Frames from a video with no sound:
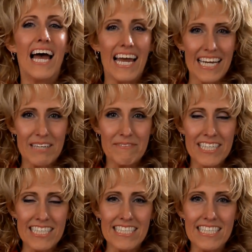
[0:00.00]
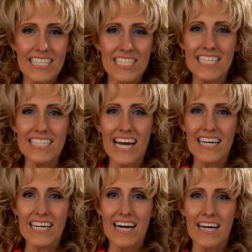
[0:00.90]
at
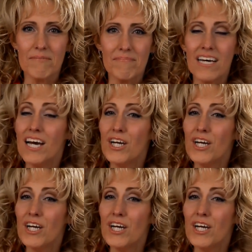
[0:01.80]
amylynnskitchen.com.